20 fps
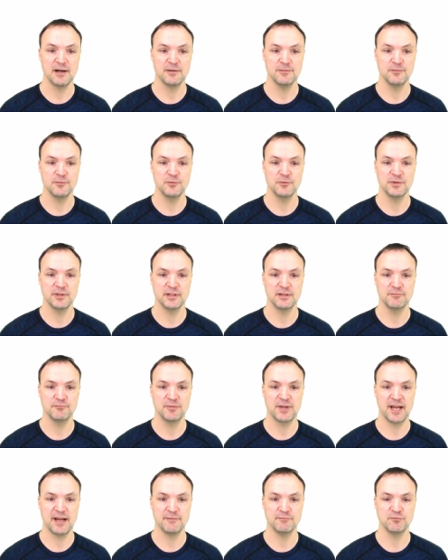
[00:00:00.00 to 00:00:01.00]
will
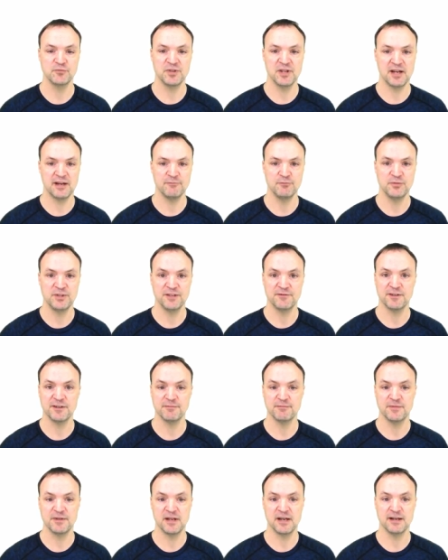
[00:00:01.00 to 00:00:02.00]
get
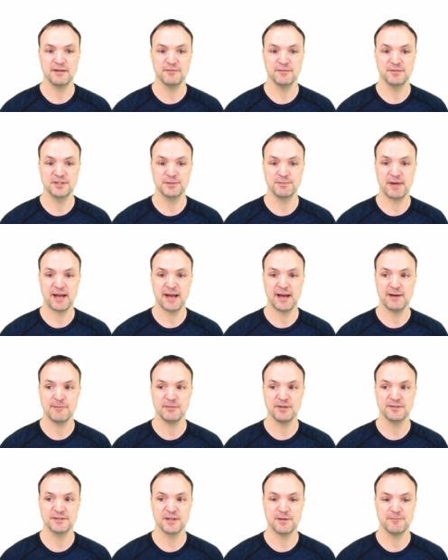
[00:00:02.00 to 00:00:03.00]
different spam.
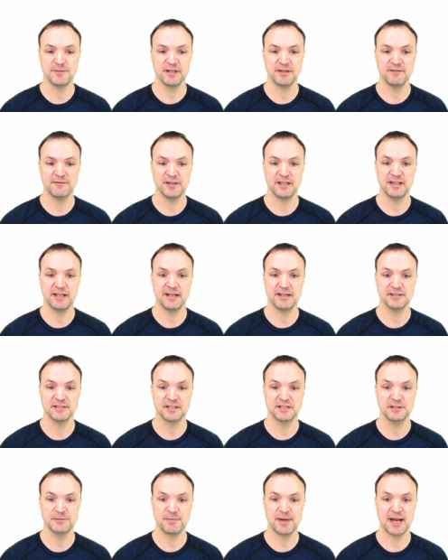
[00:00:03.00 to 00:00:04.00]
If they think it's a
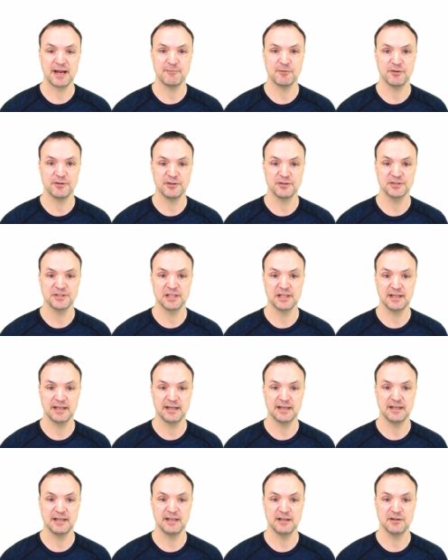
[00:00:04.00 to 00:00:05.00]
spam, or there's a
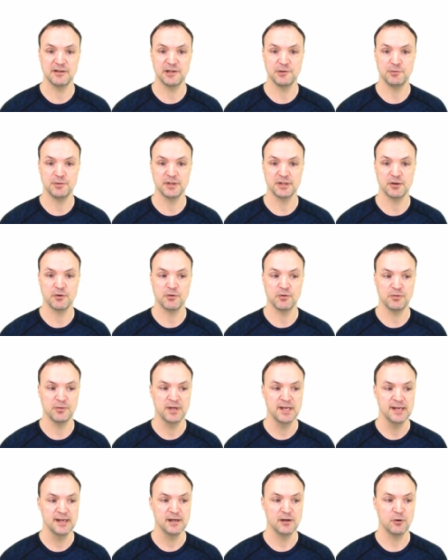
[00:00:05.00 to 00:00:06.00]
link in here, it will go
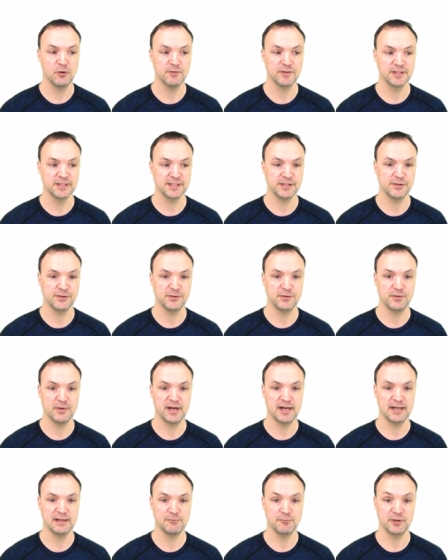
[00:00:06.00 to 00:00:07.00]
over to
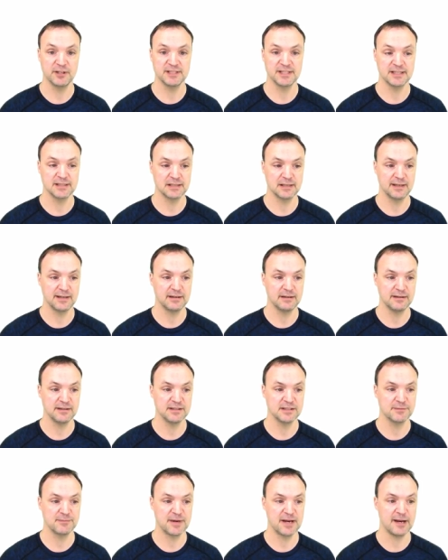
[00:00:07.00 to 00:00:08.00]
where it says likely
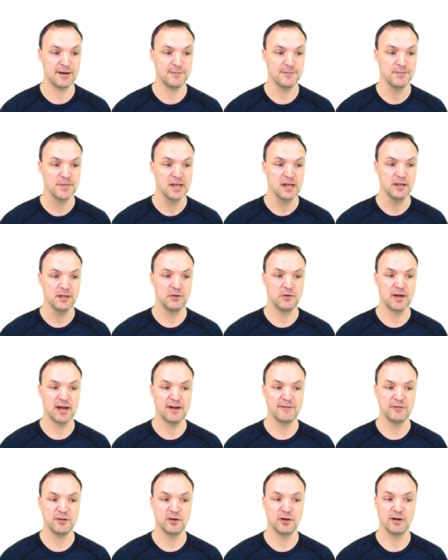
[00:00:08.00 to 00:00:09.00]
spam. You
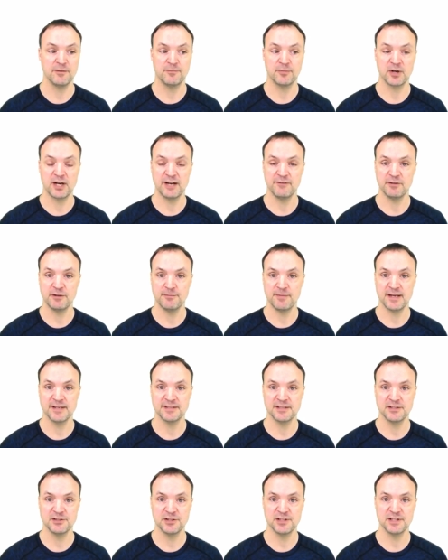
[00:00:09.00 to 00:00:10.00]
have your private
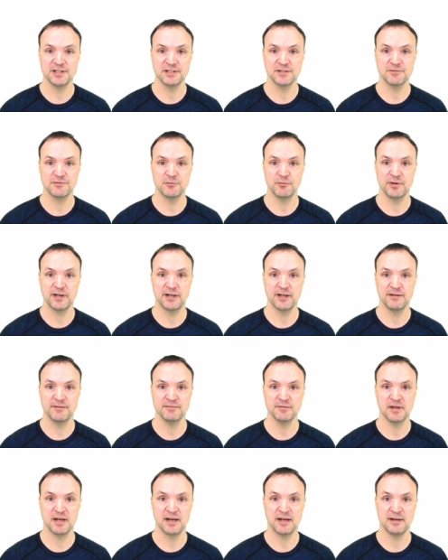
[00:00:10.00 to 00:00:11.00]
messages where
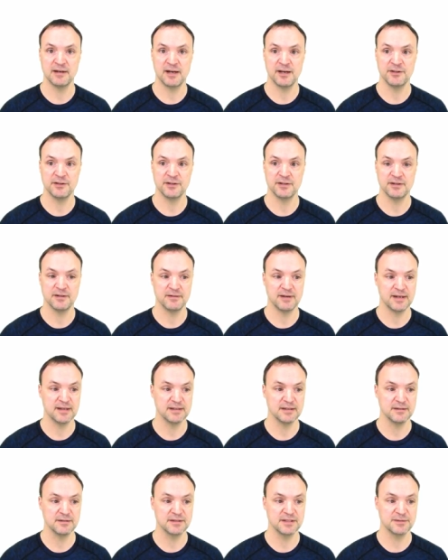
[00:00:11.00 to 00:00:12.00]
other
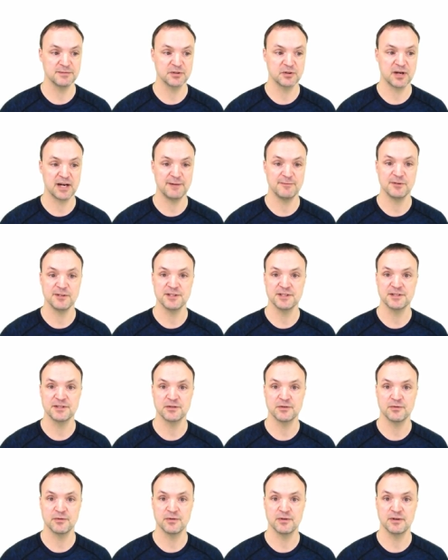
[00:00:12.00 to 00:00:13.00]
subscribers
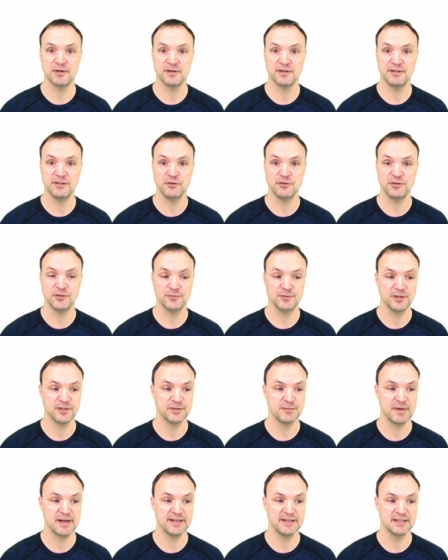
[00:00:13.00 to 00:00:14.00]
or YouTubers
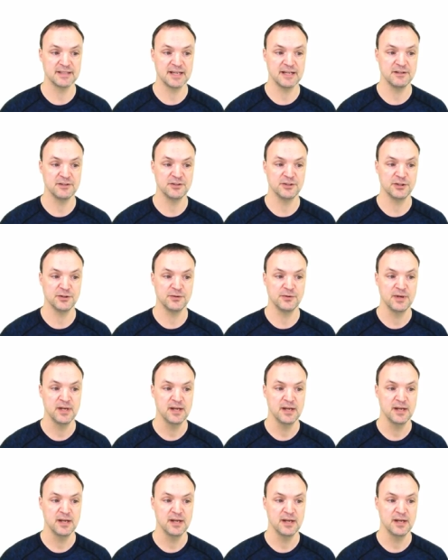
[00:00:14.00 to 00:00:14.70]
might send you.